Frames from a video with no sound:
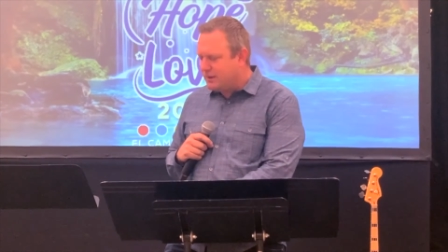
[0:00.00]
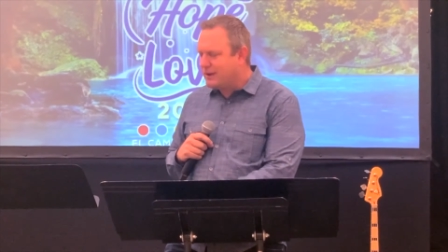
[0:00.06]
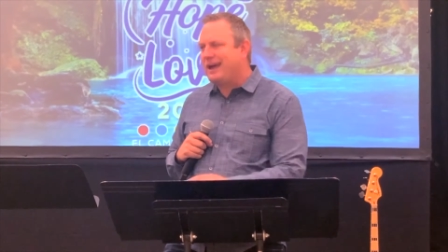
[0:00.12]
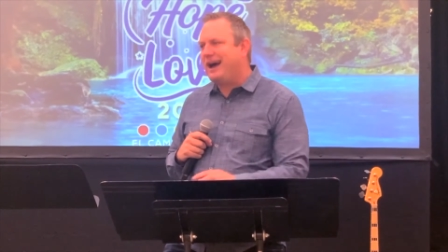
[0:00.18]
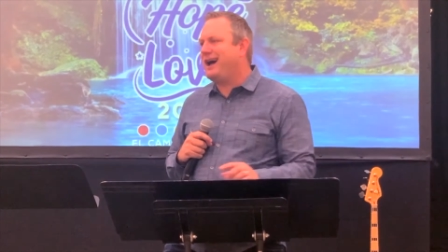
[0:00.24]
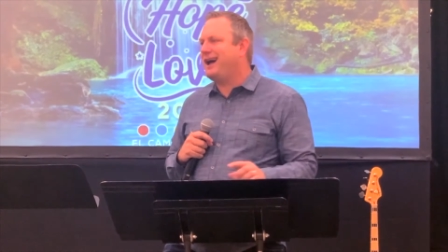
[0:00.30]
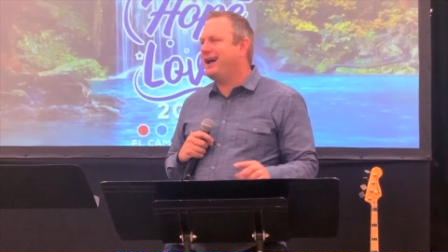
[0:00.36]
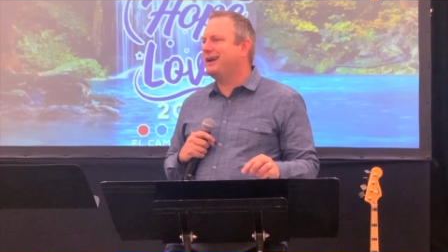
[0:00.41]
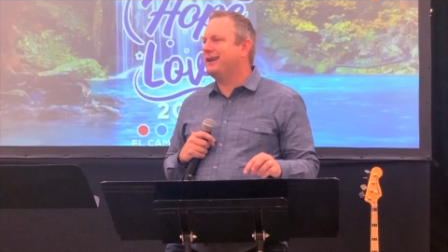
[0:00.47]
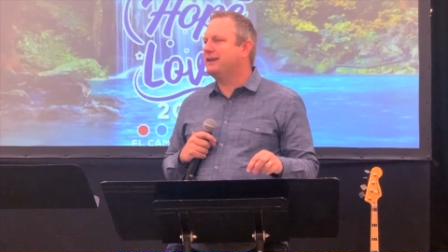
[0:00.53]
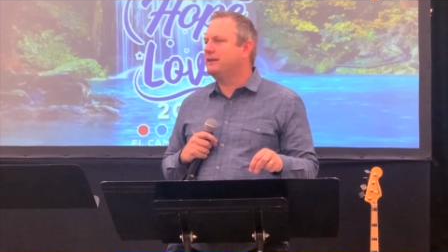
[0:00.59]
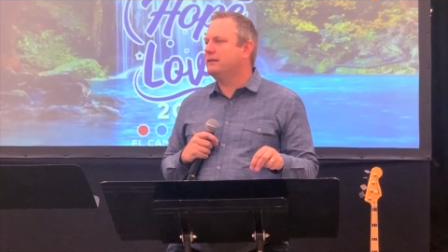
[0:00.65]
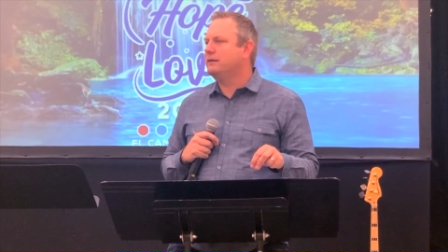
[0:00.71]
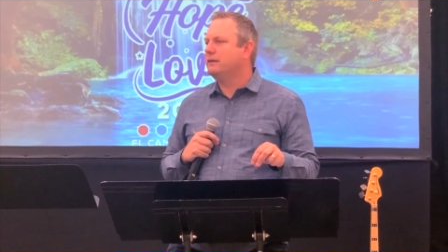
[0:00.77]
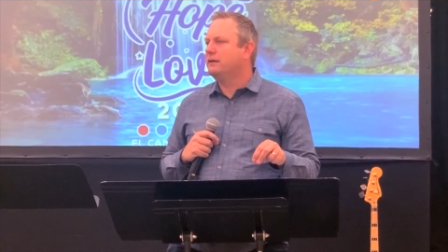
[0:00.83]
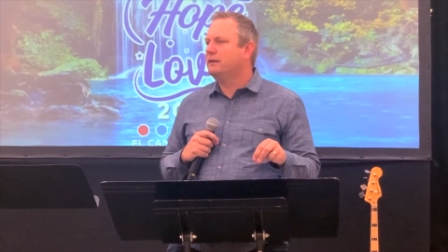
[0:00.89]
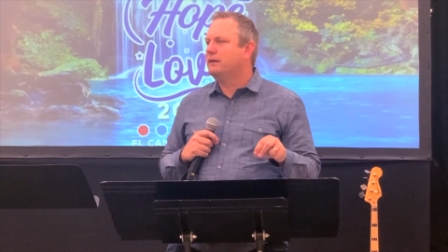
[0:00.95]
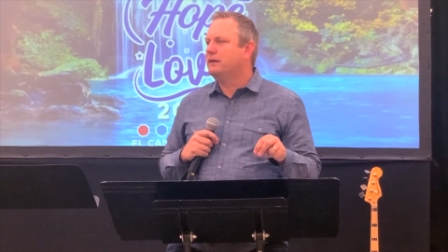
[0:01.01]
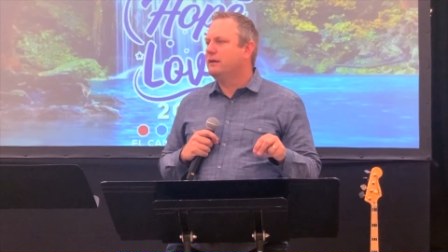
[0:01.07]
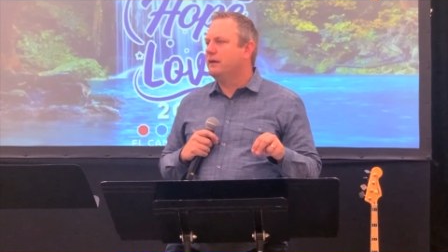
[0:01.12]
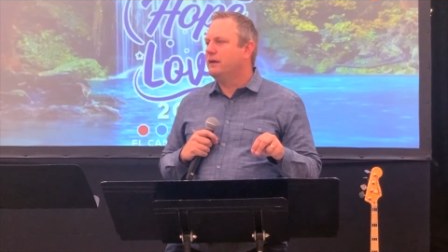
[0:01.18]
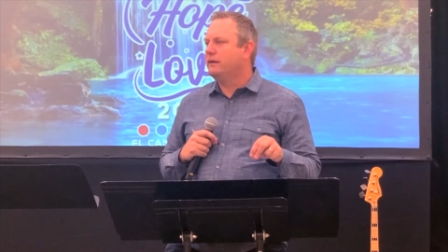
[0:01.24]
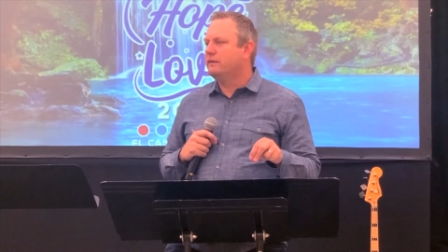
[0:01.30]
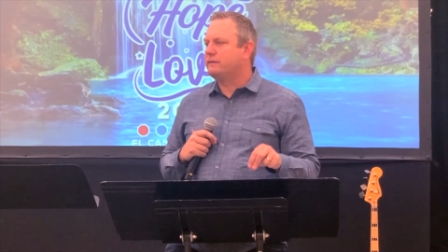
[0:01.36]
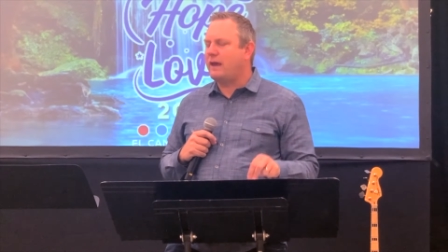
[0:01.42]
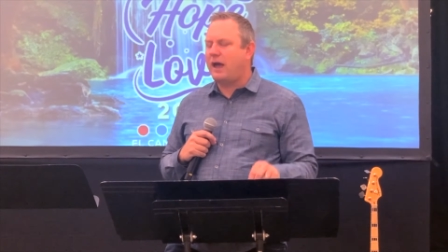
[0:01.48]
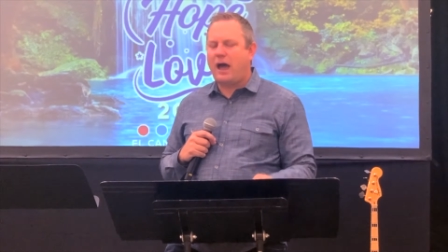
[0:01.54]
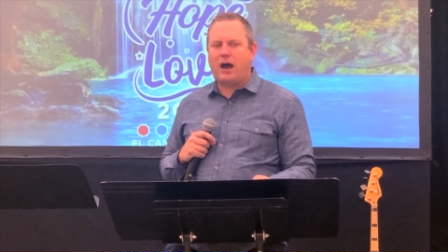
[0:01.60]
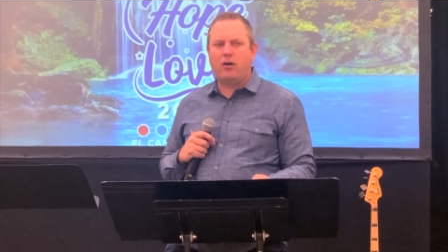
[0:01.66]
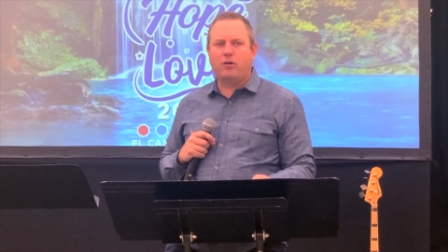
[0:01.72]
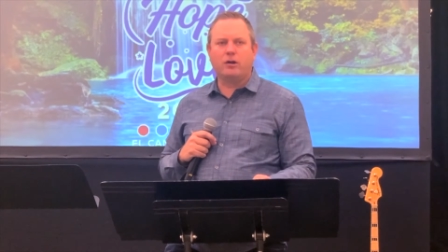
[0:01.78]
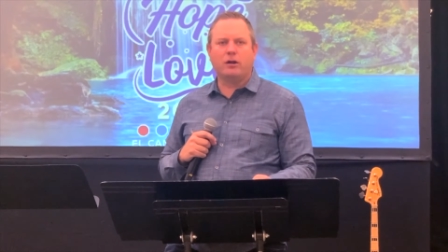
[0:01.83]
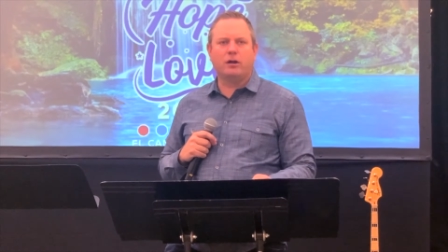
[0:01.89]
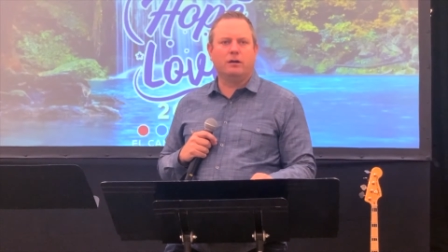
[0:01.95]
God is
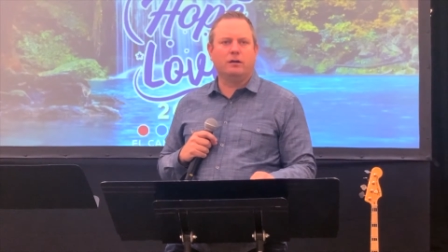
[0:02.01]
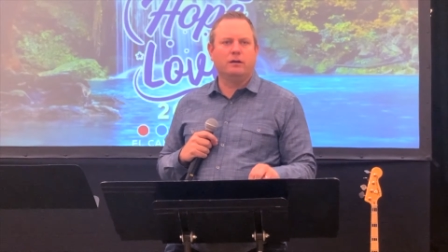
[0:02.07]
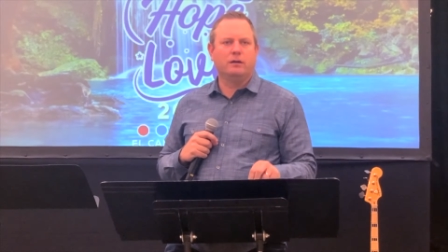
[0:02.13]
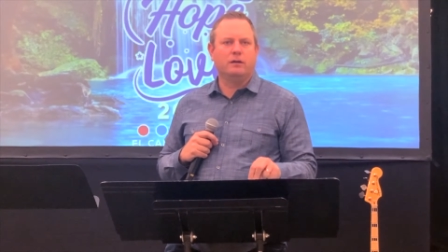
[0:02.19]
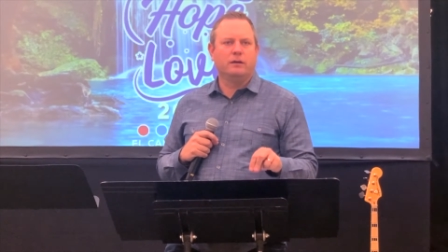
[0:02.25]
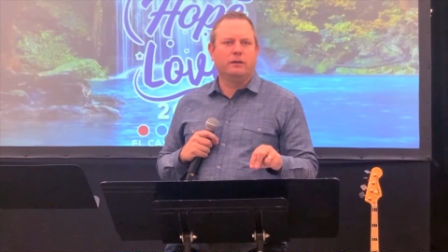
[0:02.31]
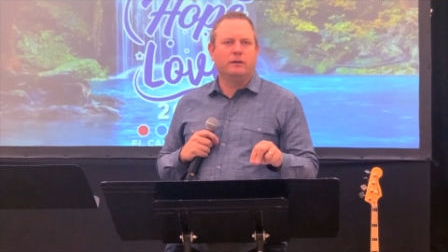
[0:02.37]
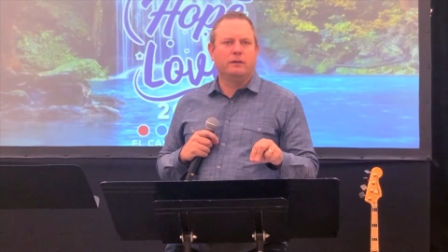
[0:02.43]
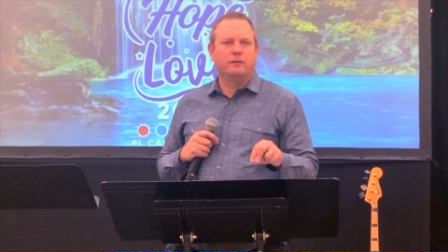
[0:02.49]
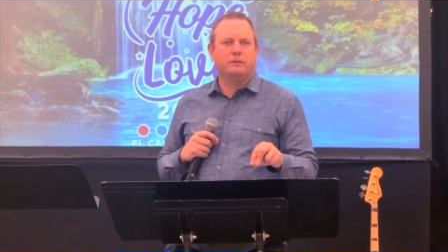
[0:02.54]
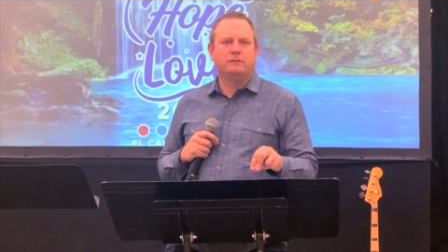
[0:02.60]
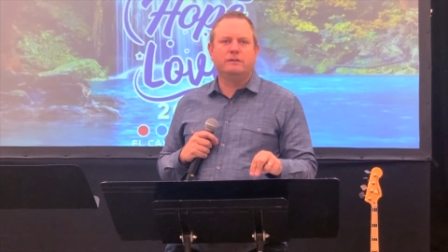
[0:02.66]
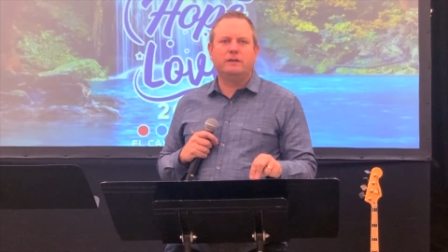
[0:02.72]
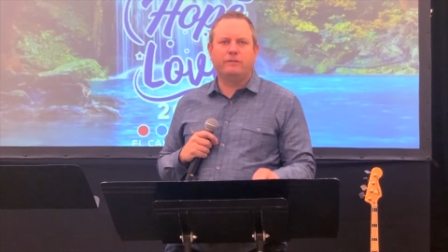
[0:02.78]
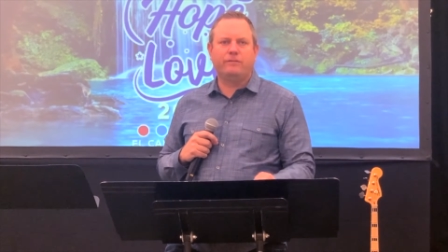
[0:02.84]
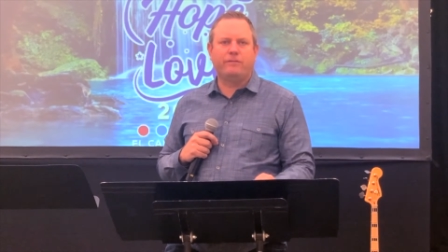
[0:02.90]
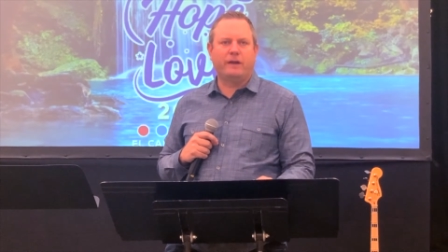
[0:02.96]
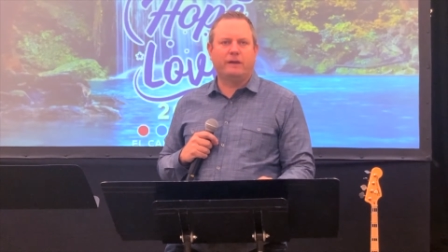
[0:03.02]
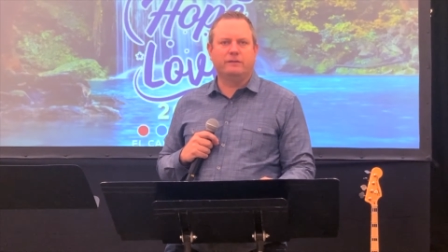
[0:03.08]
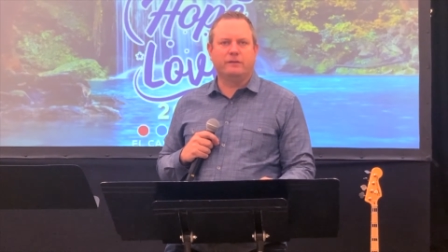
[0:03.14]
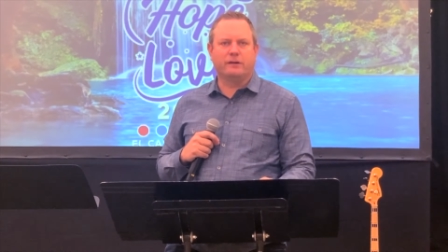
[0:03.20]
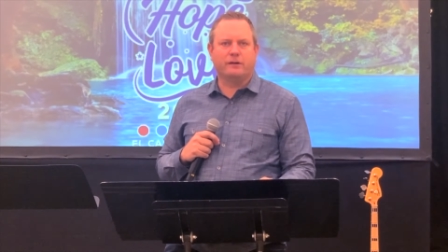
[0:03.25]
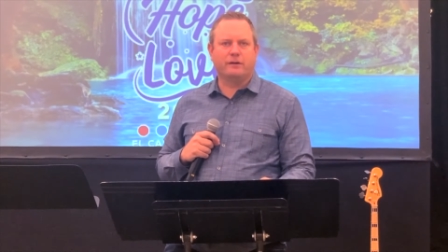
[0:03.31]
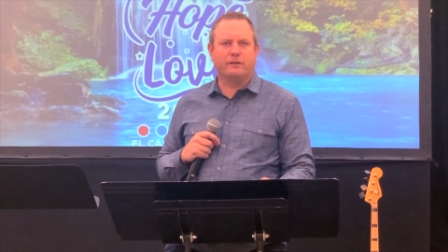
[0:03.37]
our defender.